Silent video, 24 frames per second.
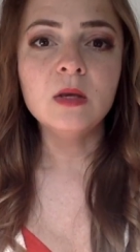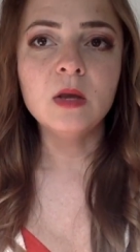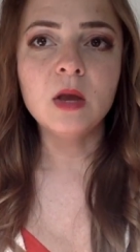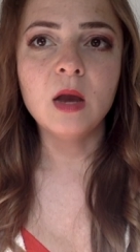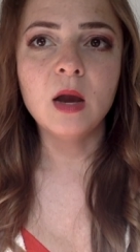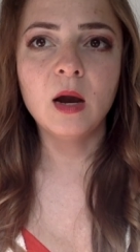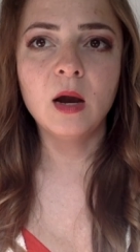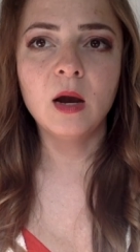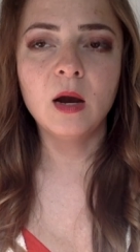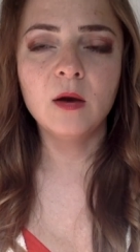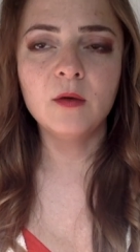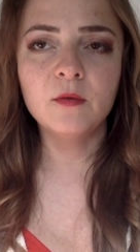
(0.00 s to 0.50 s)

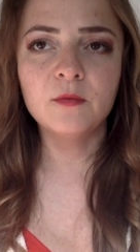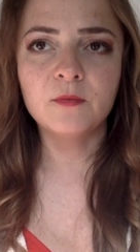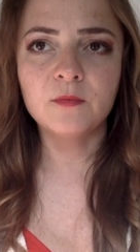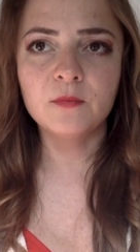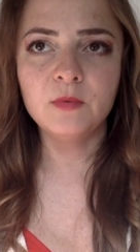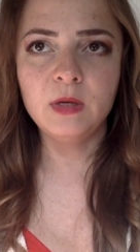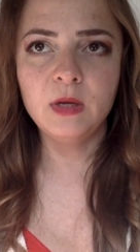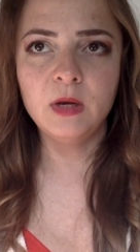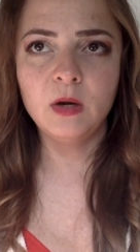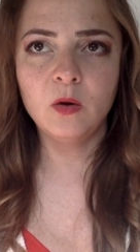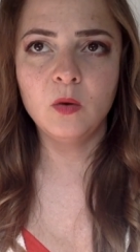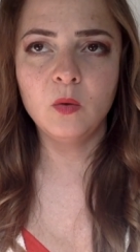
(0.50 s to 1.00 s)
Uh,
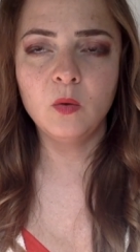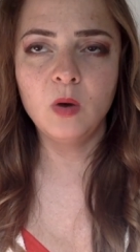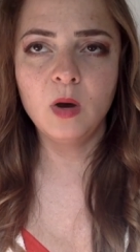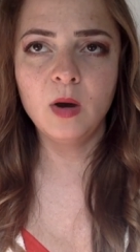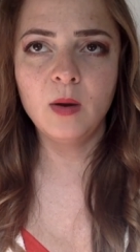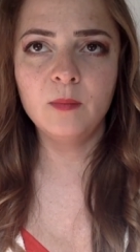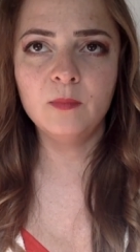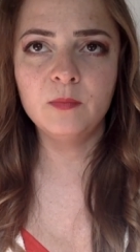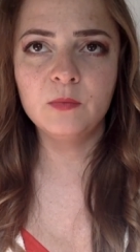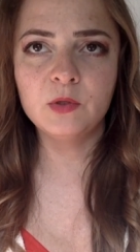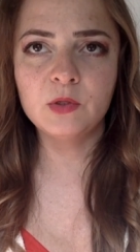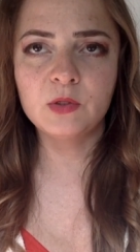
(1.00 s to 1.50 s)
you know,
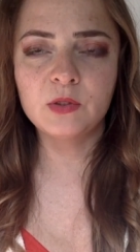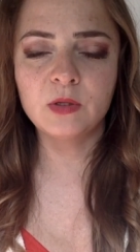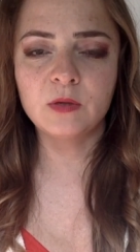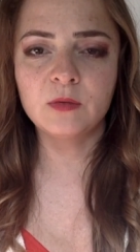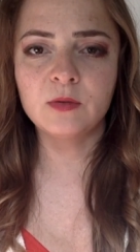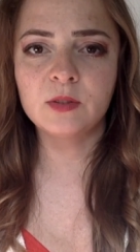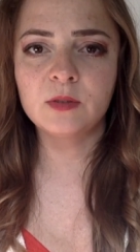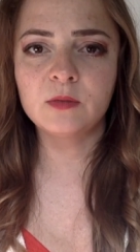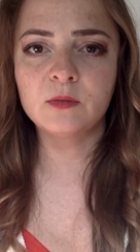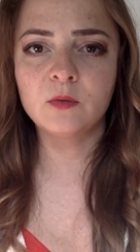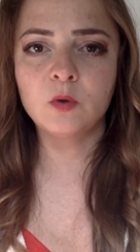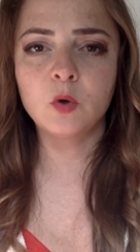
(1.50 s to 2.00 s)
um, just
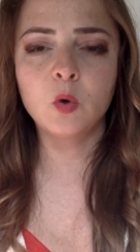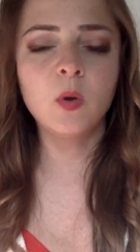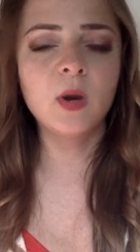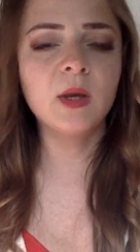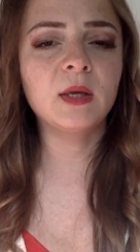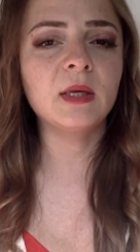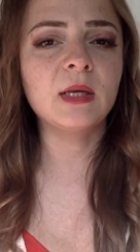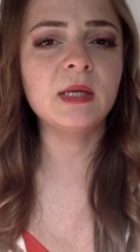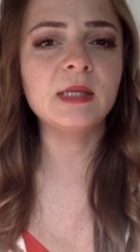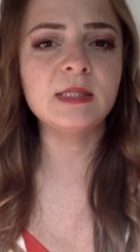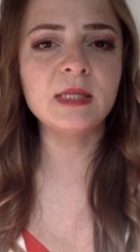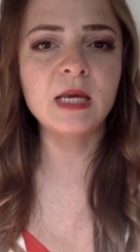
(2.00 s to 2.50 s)
a
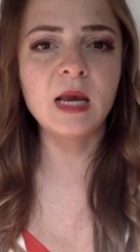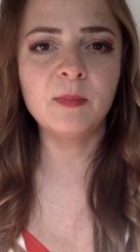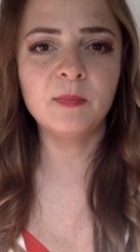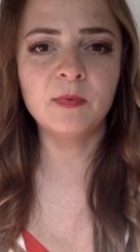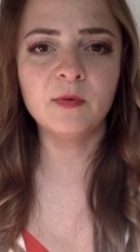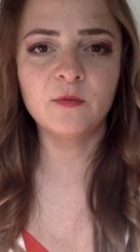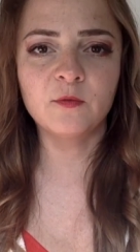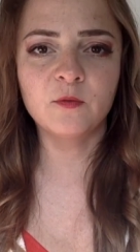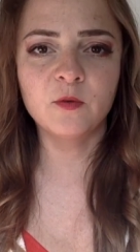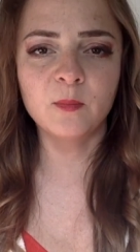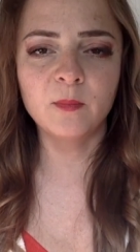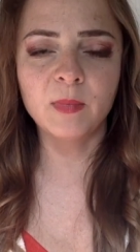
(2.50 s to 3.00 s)
quick
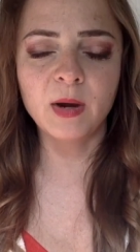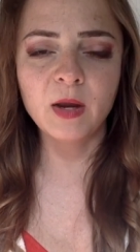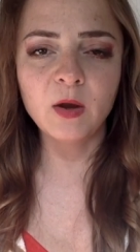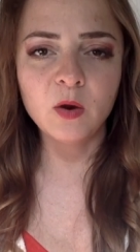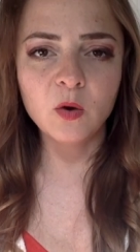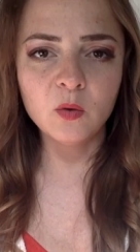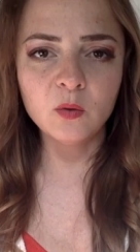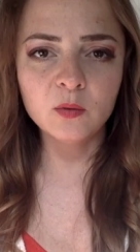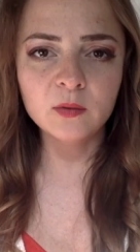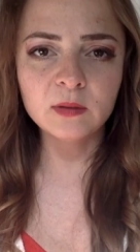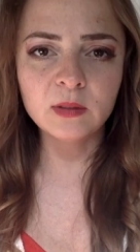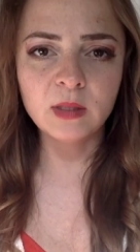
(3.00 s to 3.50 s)
example from my
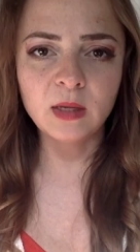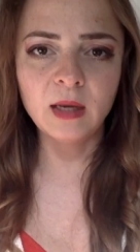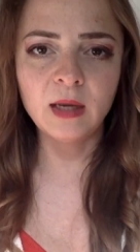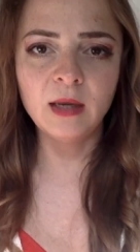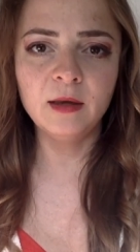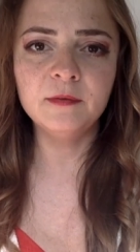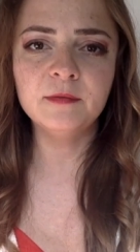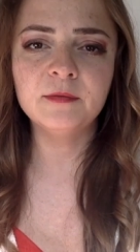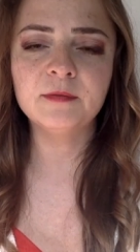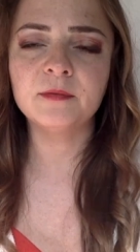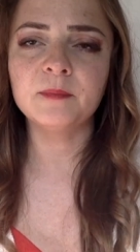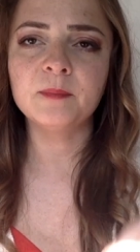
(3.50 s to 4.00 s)
own
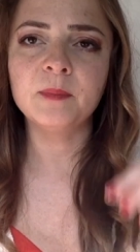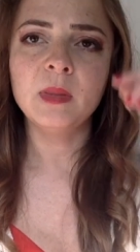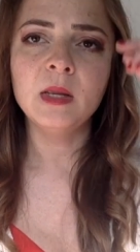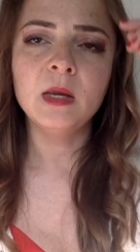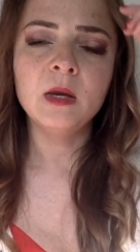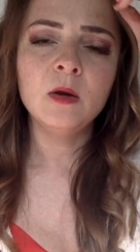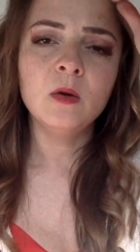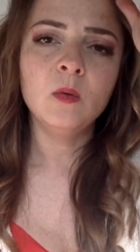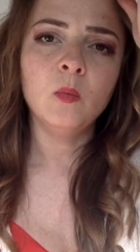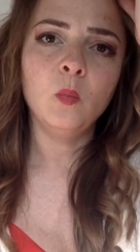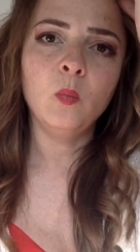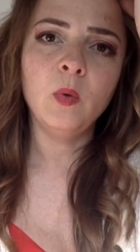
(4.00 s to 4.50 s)
life
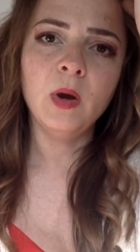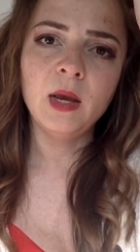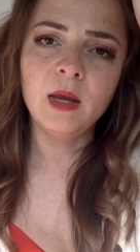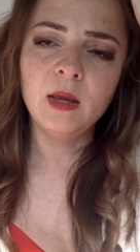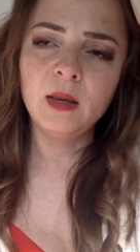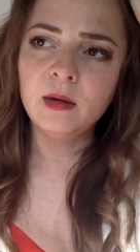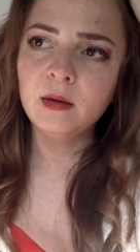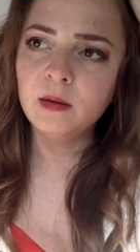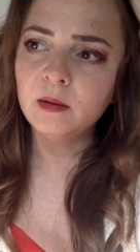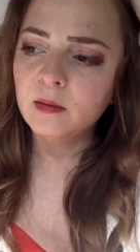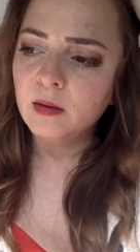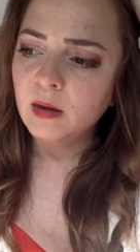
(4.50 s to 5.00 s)

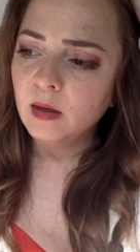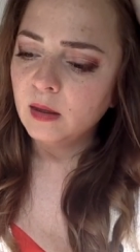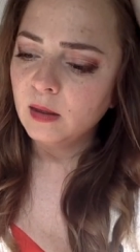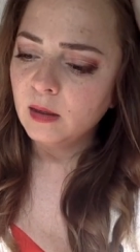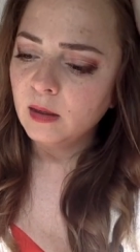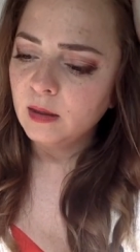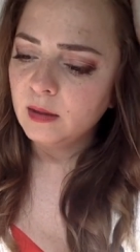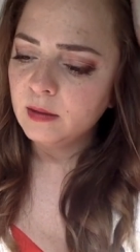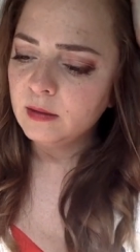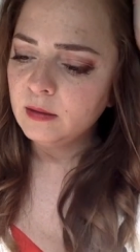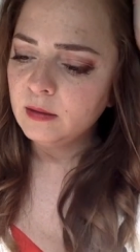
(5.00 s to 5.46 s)
when uh,